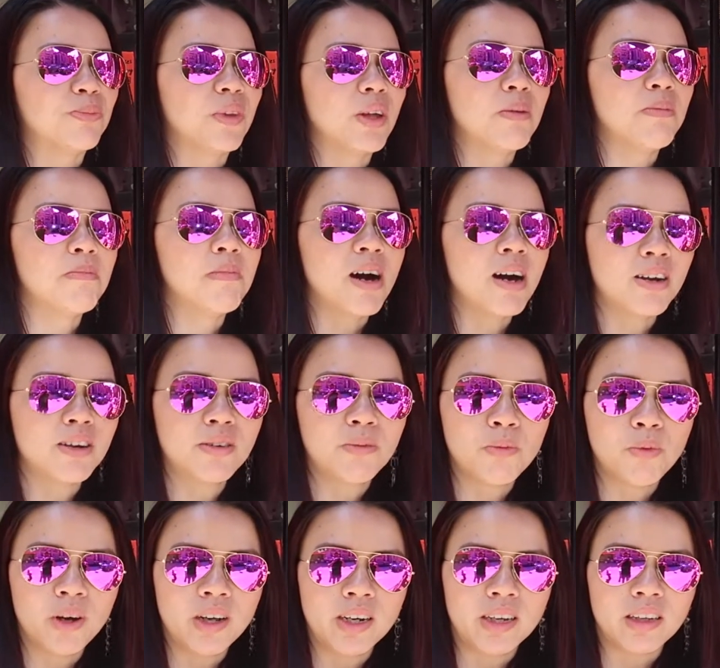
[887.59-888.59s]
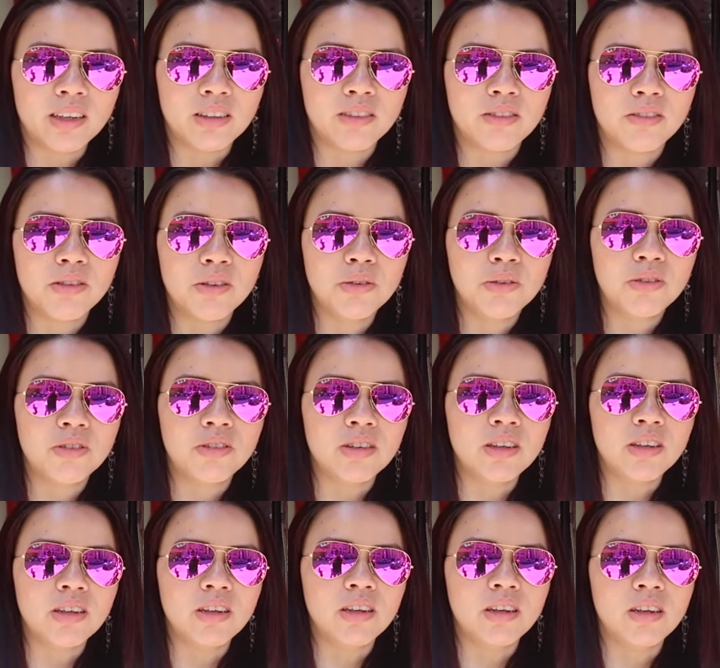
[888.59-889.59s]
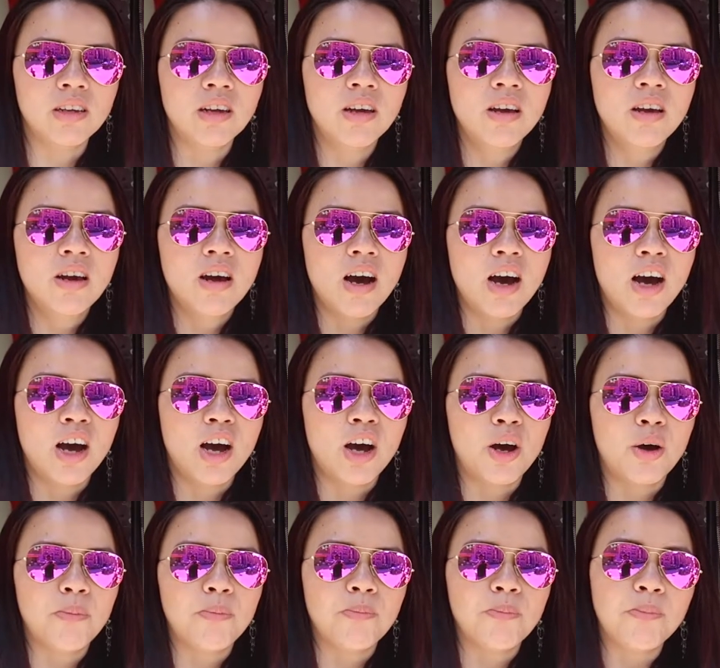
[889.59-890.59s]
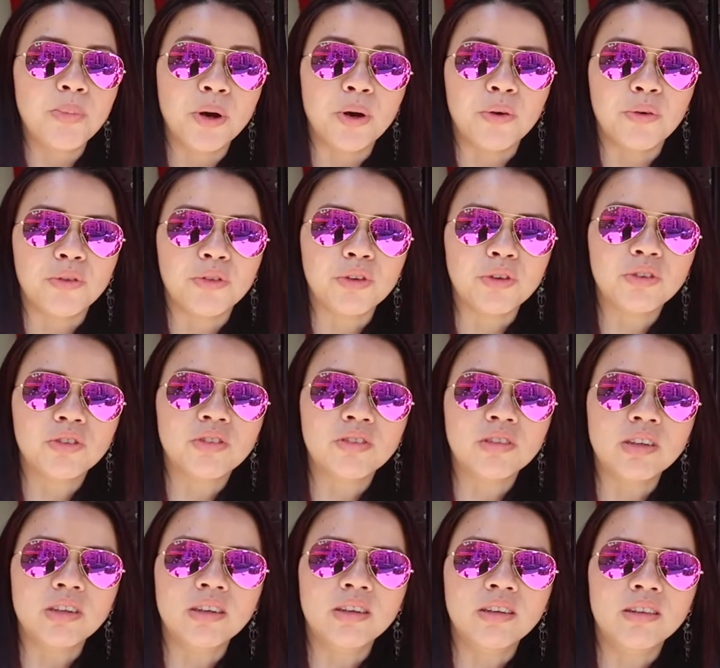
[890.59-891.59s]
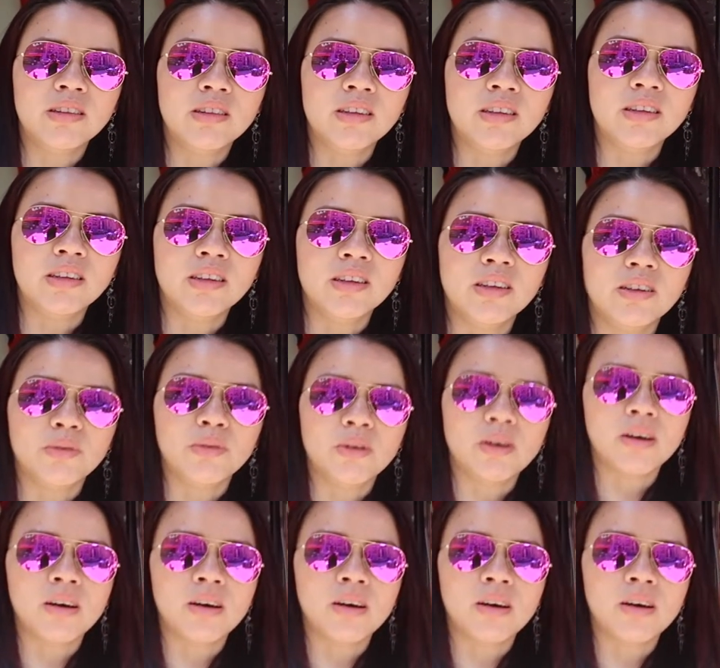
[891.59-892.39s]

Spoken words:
in modern weddings you see both. You see the